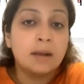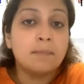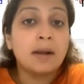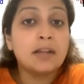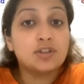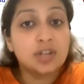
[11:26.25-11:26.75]

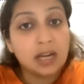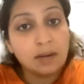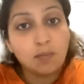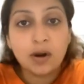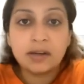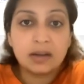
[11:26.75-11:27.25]
My j
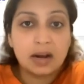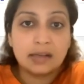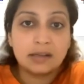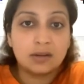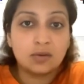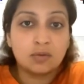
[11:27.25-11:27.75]
pointer
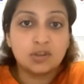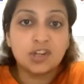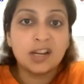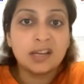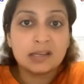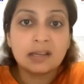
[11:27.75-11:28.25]
has 0.
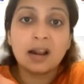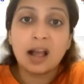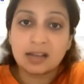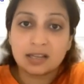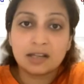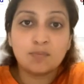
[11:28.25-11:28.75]
J is the
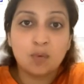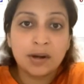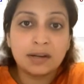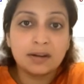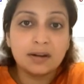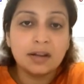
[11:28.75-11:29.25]
last
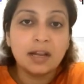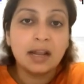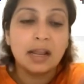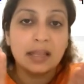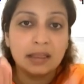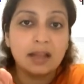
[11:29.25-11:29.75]
pointer
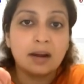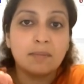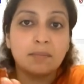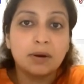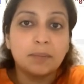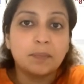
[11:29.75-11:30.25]
in the
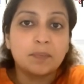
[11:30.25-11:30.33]
number.